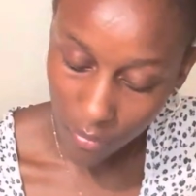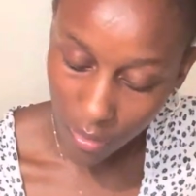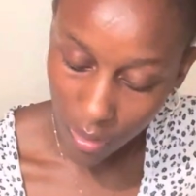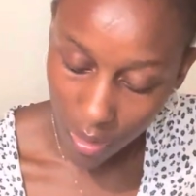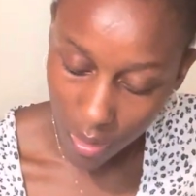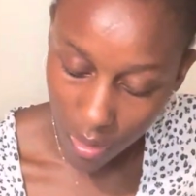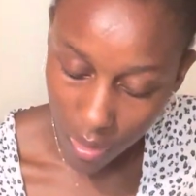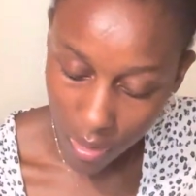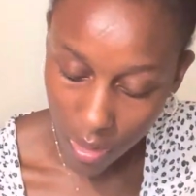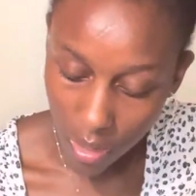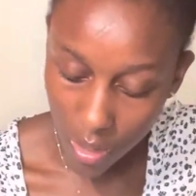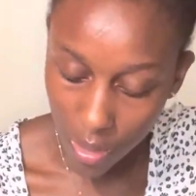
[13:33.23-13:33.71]

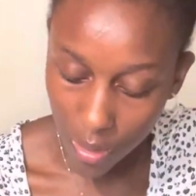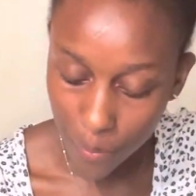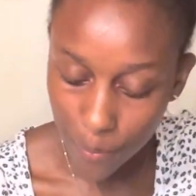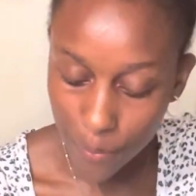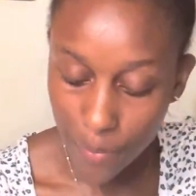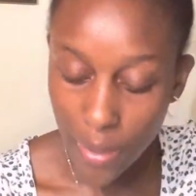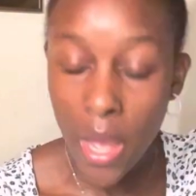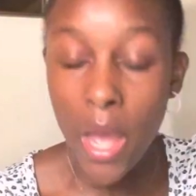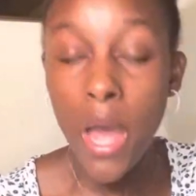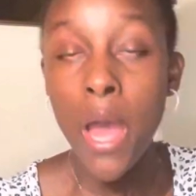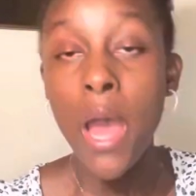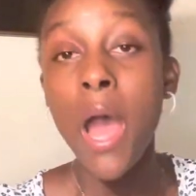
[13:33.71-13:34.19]

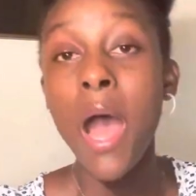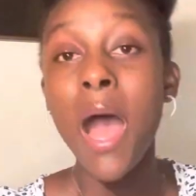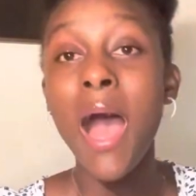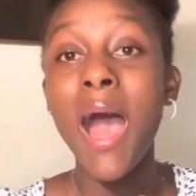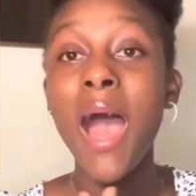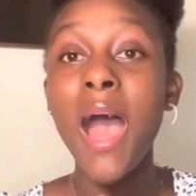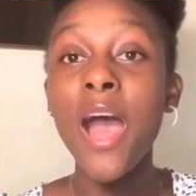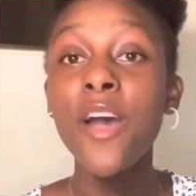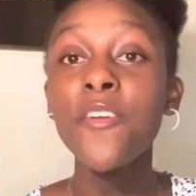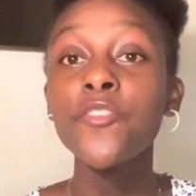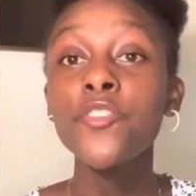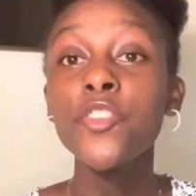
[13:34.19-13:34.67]

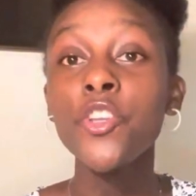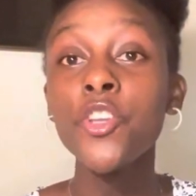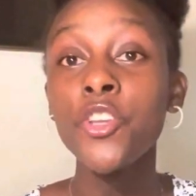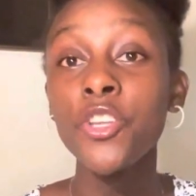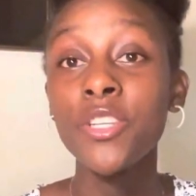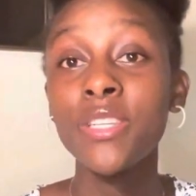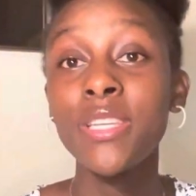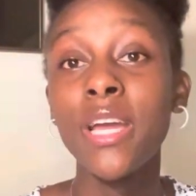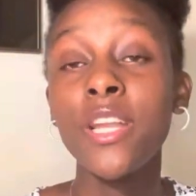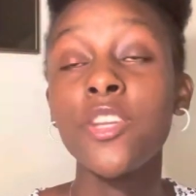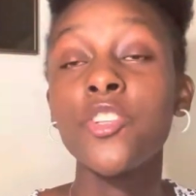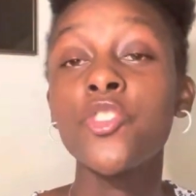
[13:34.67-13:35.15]
After you're
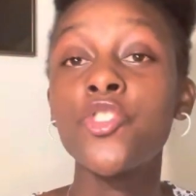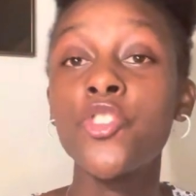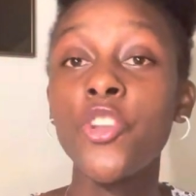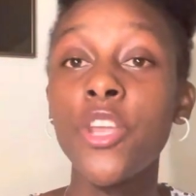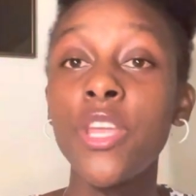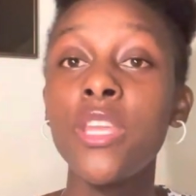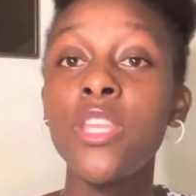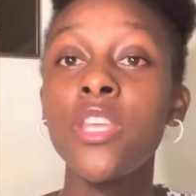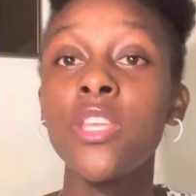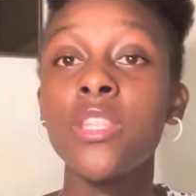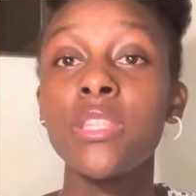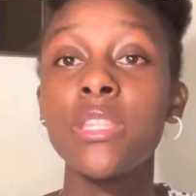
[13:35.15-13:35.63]
done
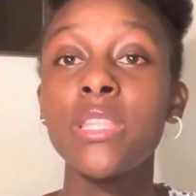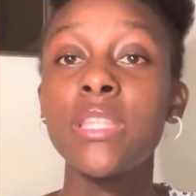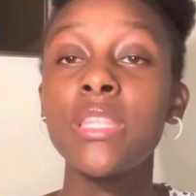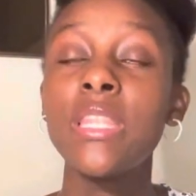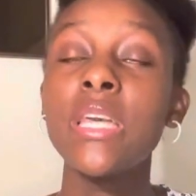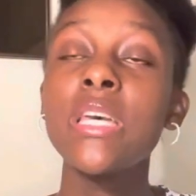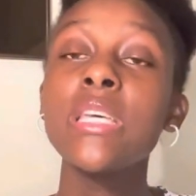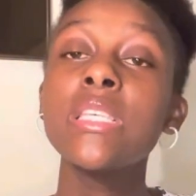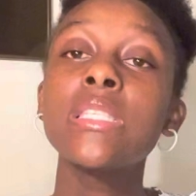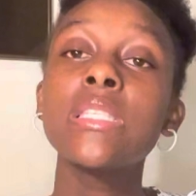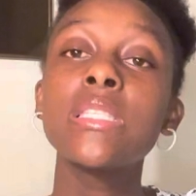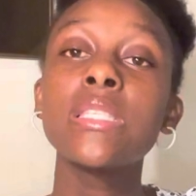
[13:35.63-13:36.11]
training,
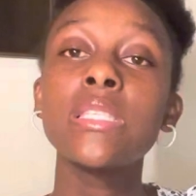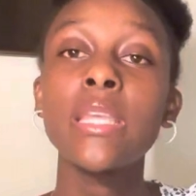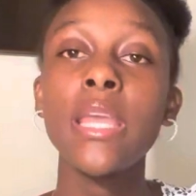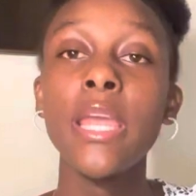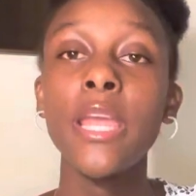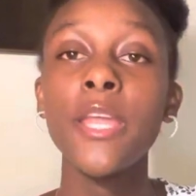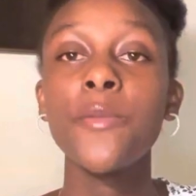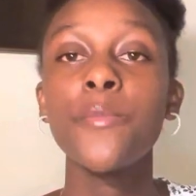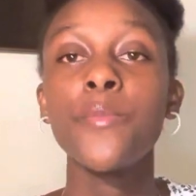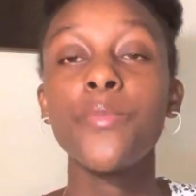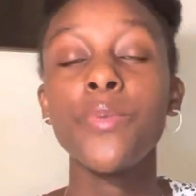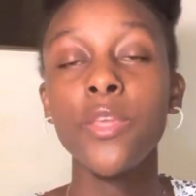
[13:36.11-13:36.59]
this
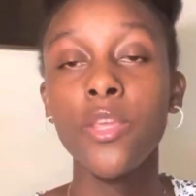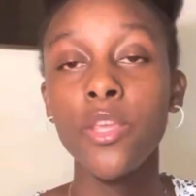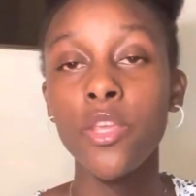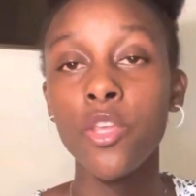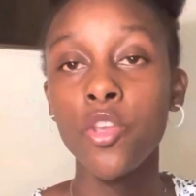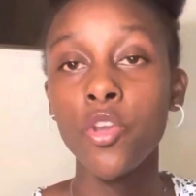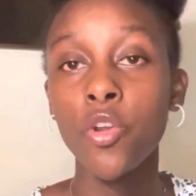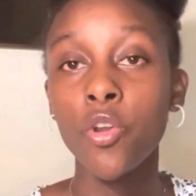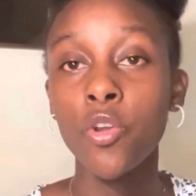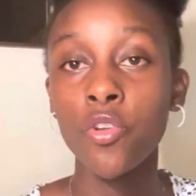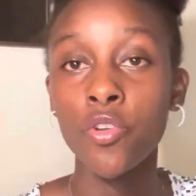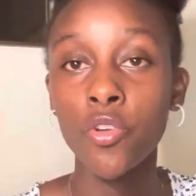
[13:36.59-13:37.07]
can be
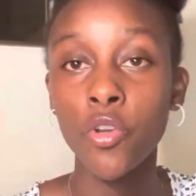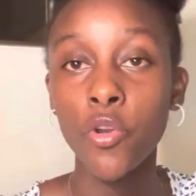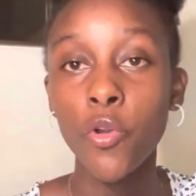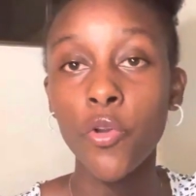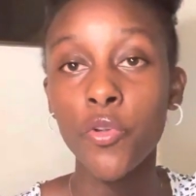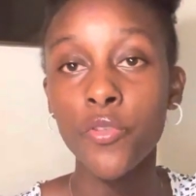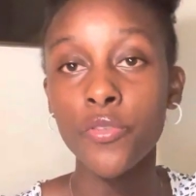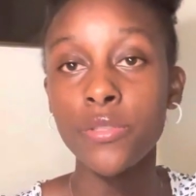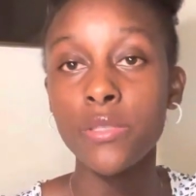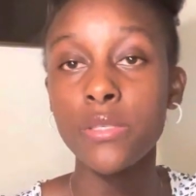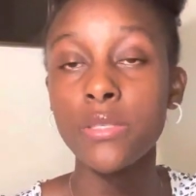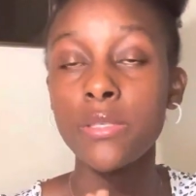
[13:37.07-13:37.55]
your
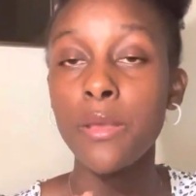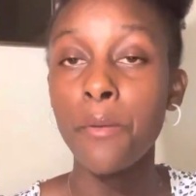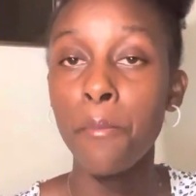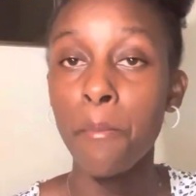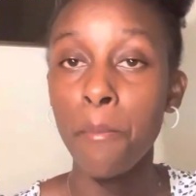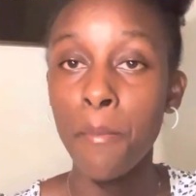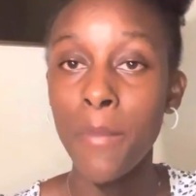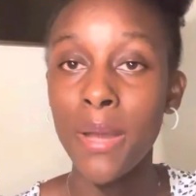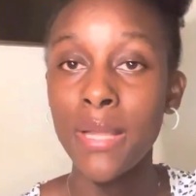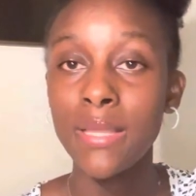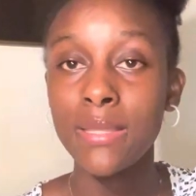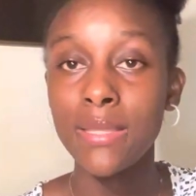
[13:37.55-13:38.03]
gross
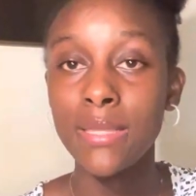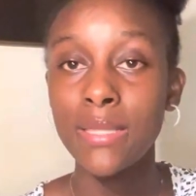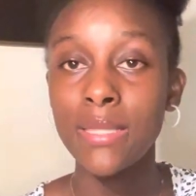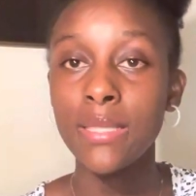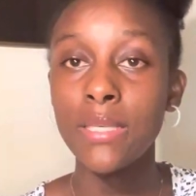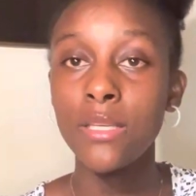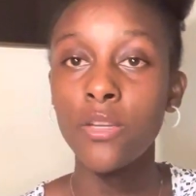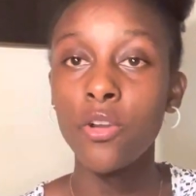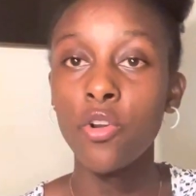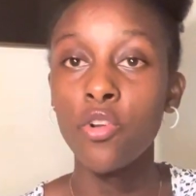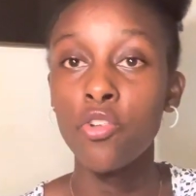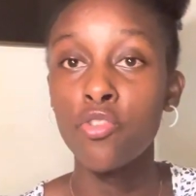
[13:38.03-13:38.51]

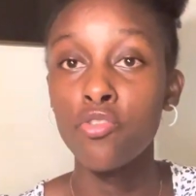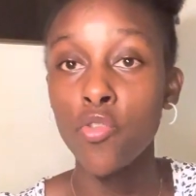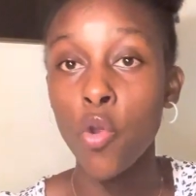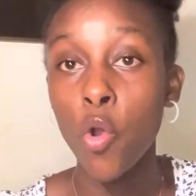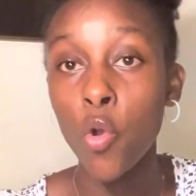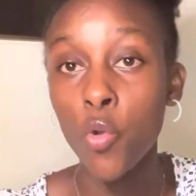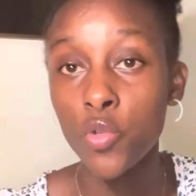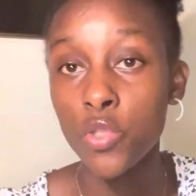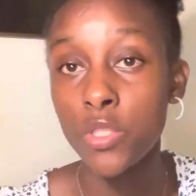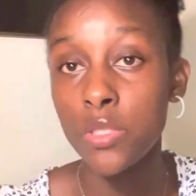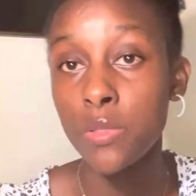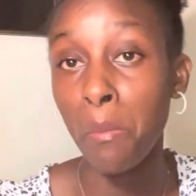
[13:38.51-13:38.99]
monthly
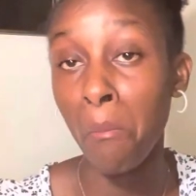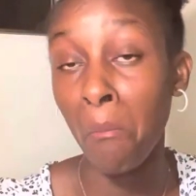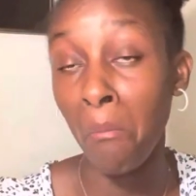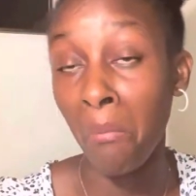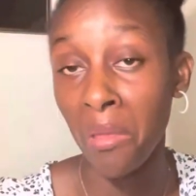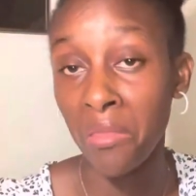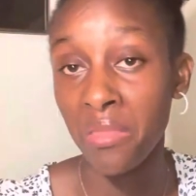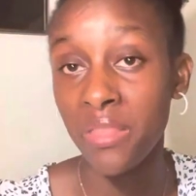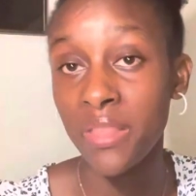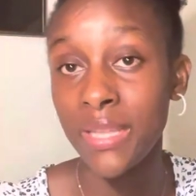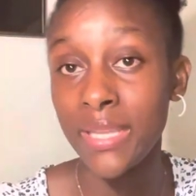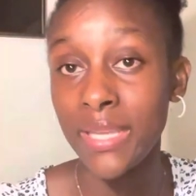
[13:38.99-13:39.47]

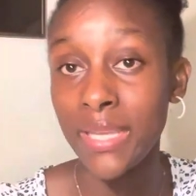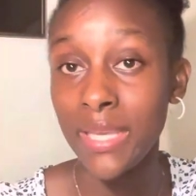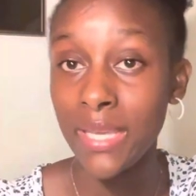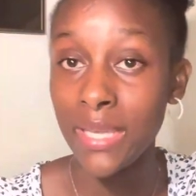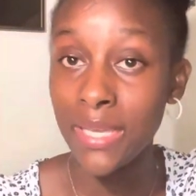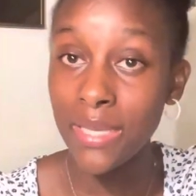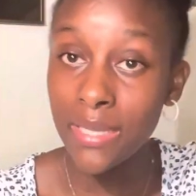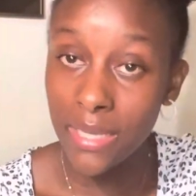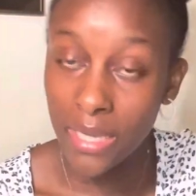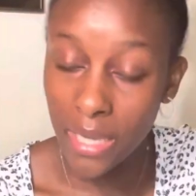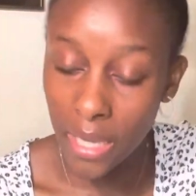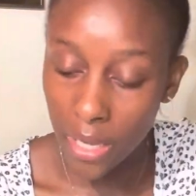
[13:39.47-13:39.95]

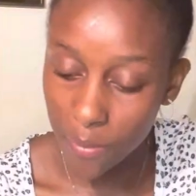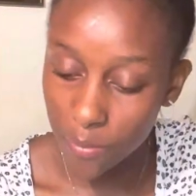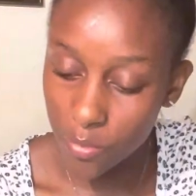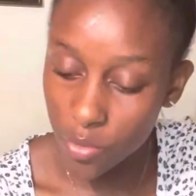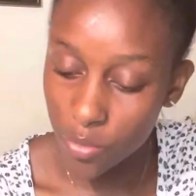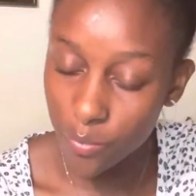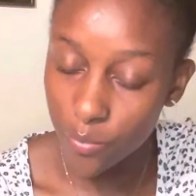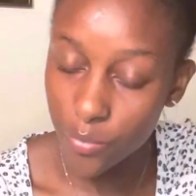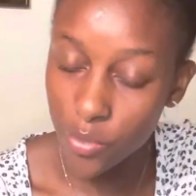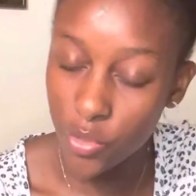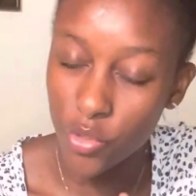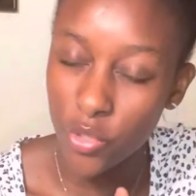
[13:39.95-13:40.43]

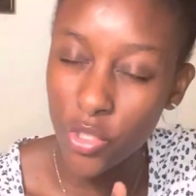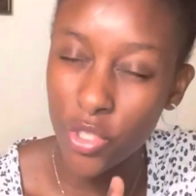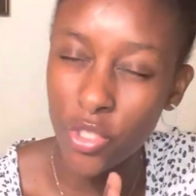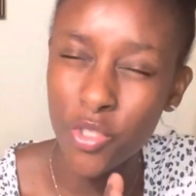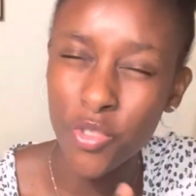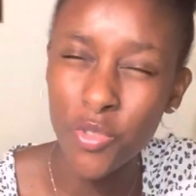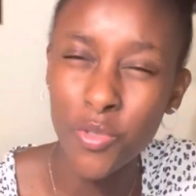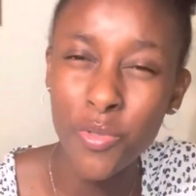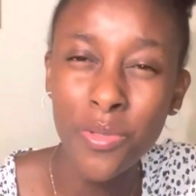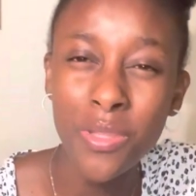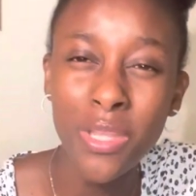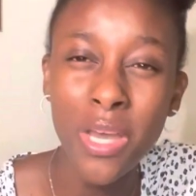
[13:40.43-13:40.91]
income between
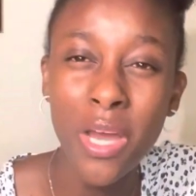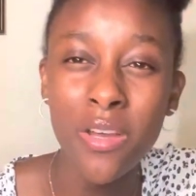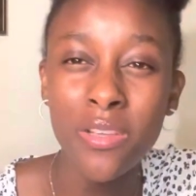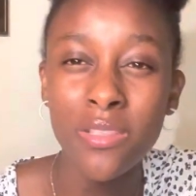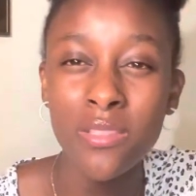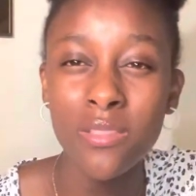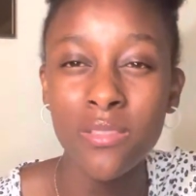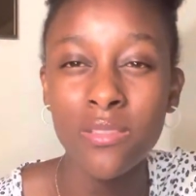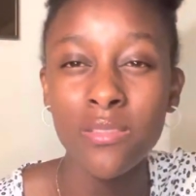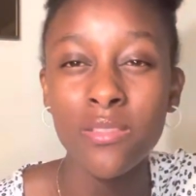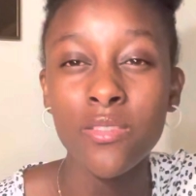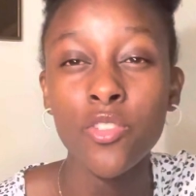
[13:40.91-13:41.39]

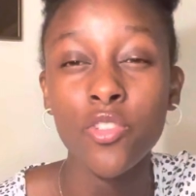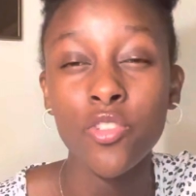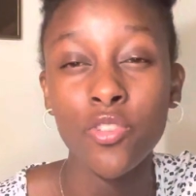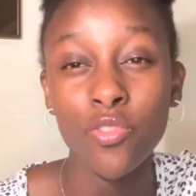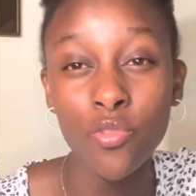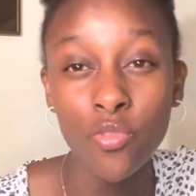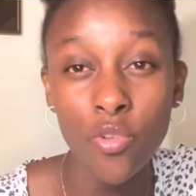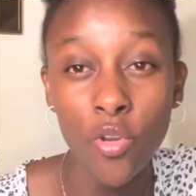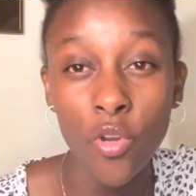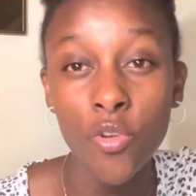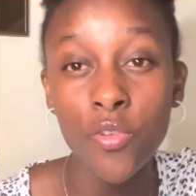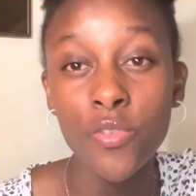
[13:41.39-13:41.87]
2,000
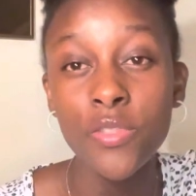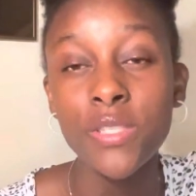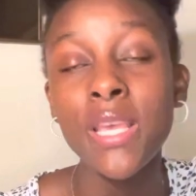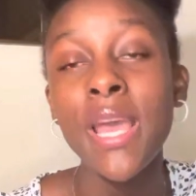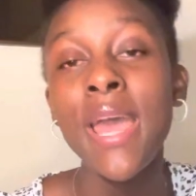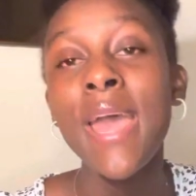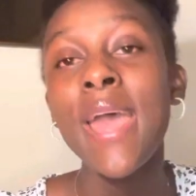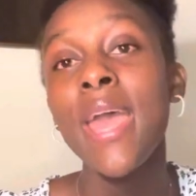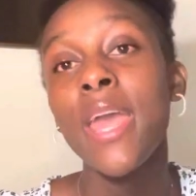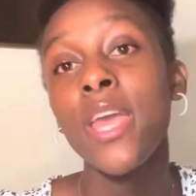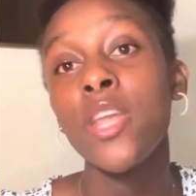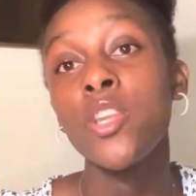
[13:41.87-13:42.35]
euros
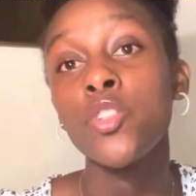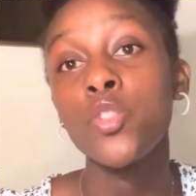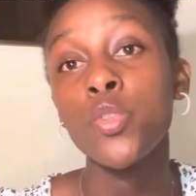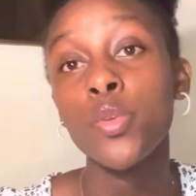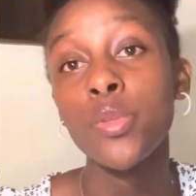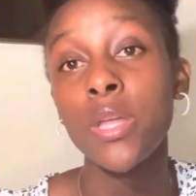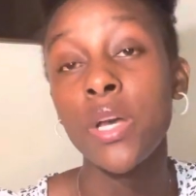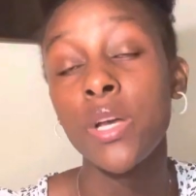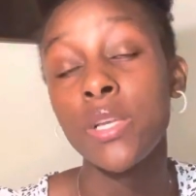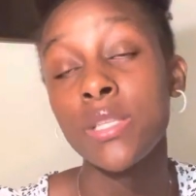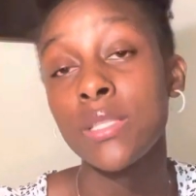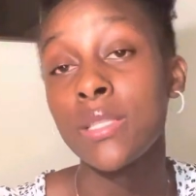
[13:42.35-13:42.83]
and
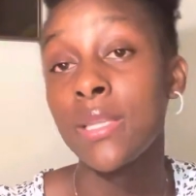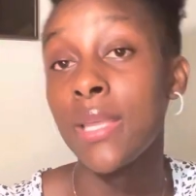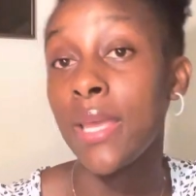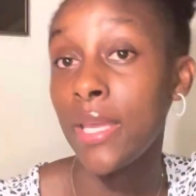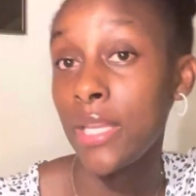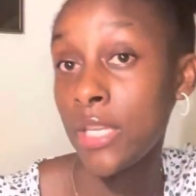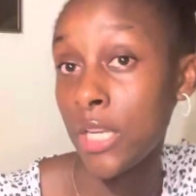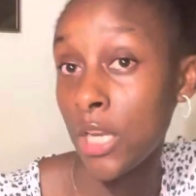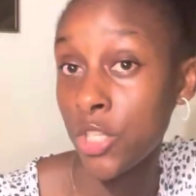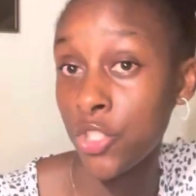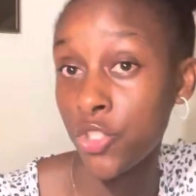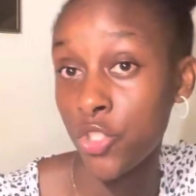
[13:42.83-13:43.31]

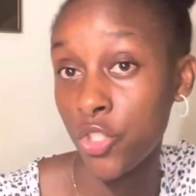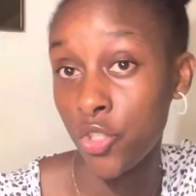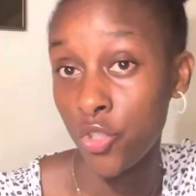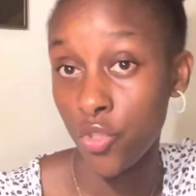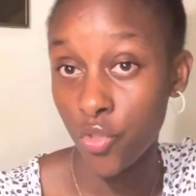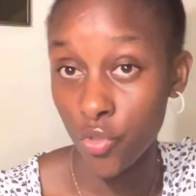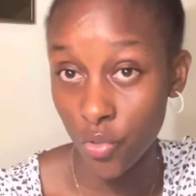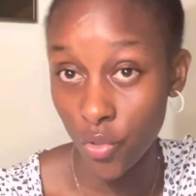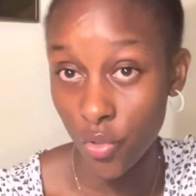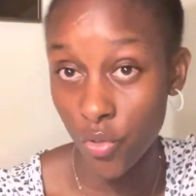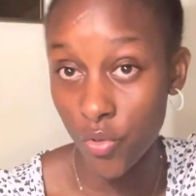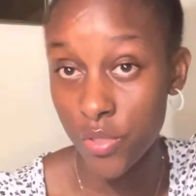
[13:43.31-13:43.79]
2,800
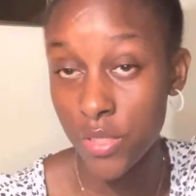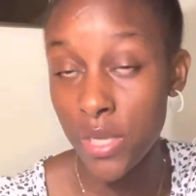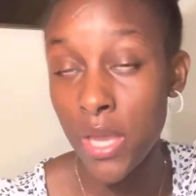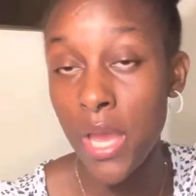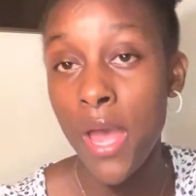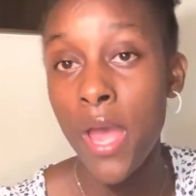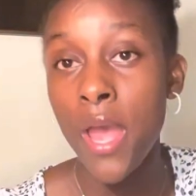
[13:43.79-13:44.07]
euros.